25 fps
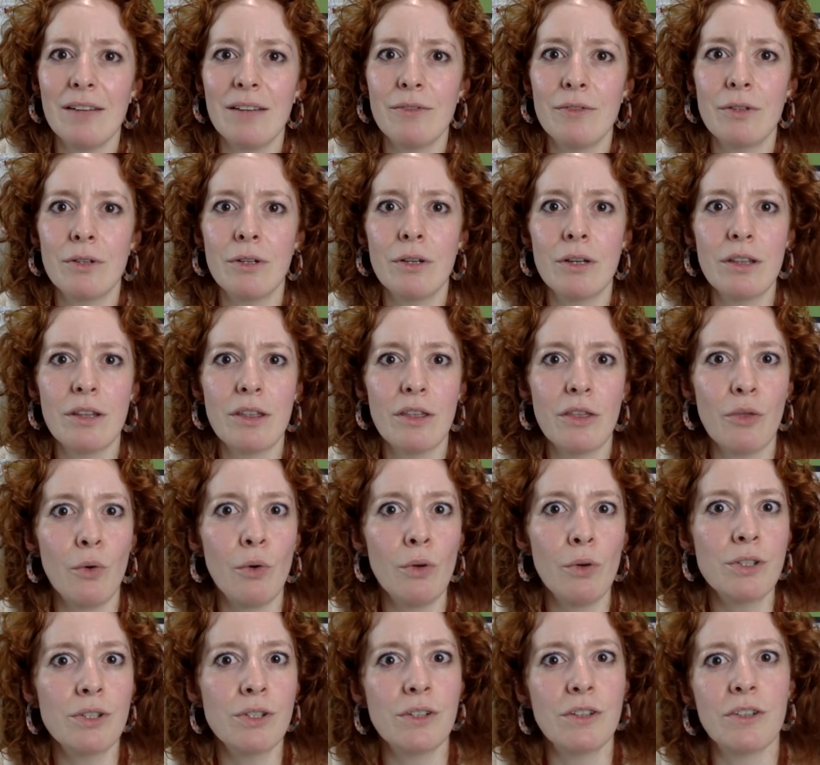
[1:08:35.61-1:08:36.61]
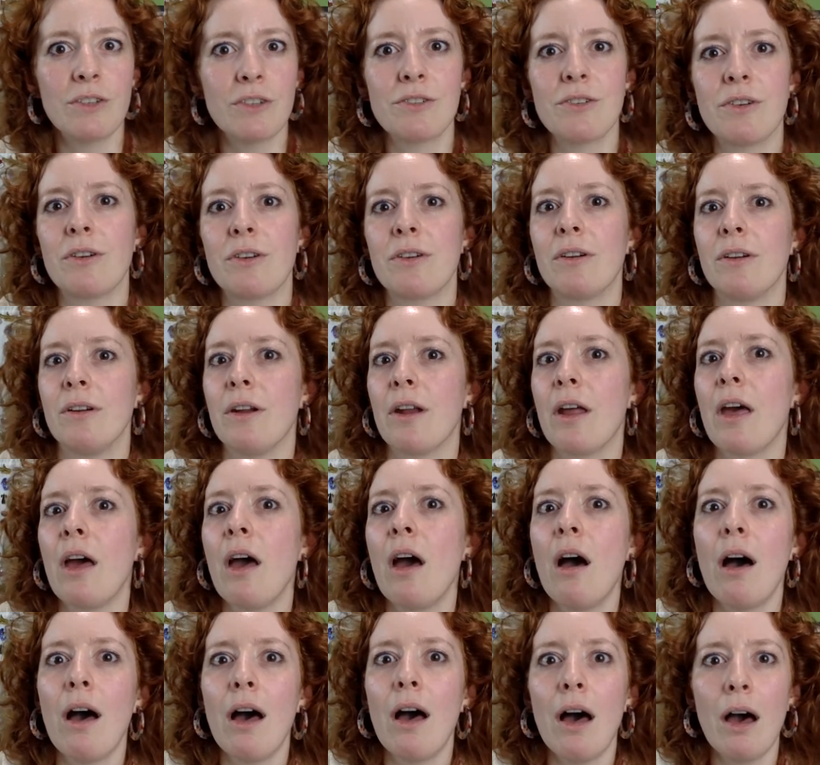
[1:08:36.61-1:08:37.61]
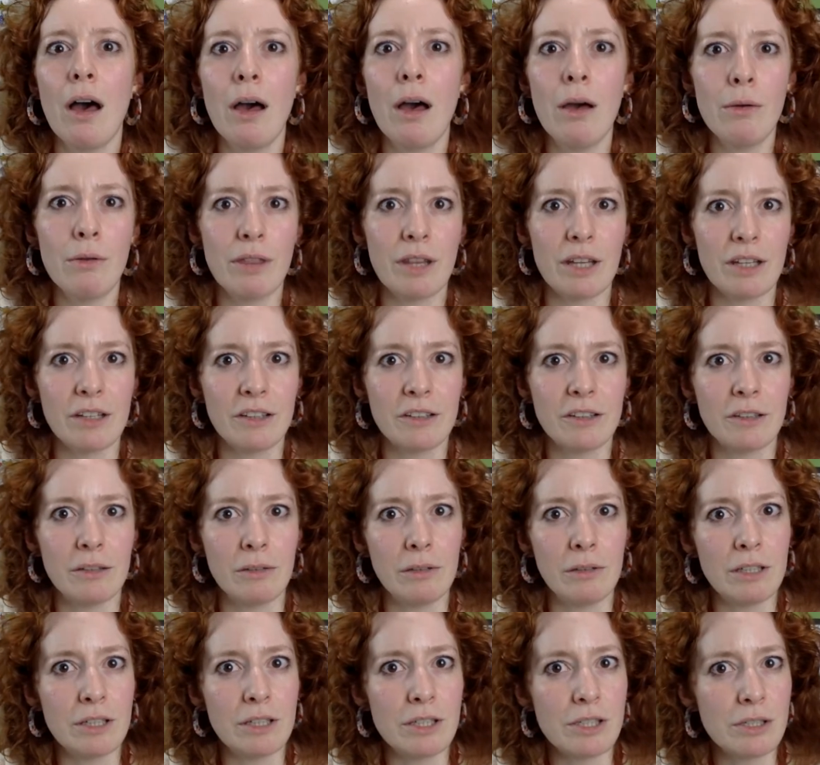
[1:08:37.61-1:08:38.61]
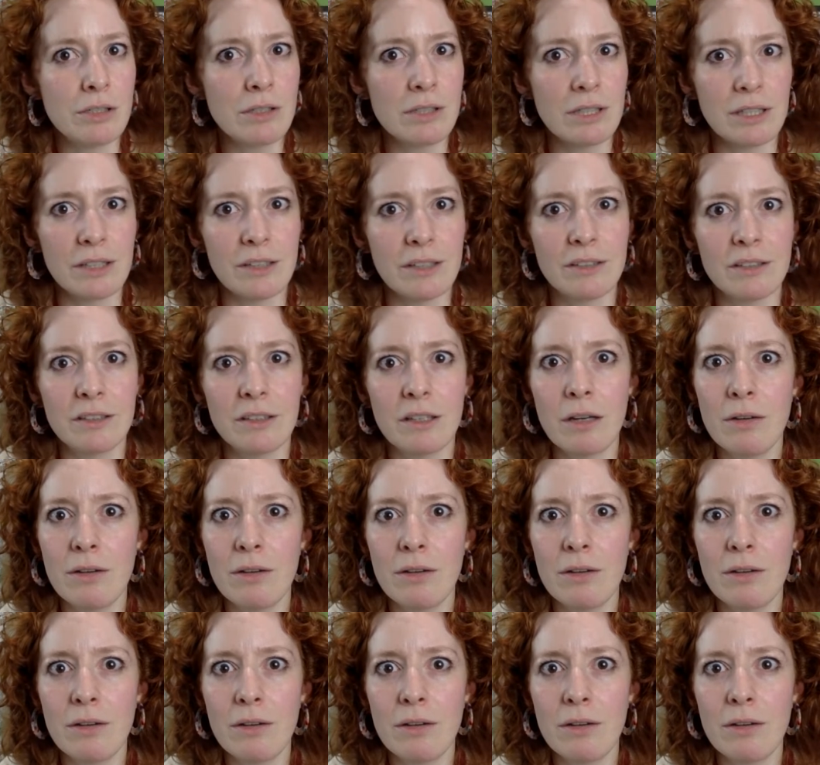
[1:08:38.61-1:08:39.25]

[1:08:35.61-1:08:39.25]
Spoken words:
If you get Thornton's chocolate, oh, that's so luxurious.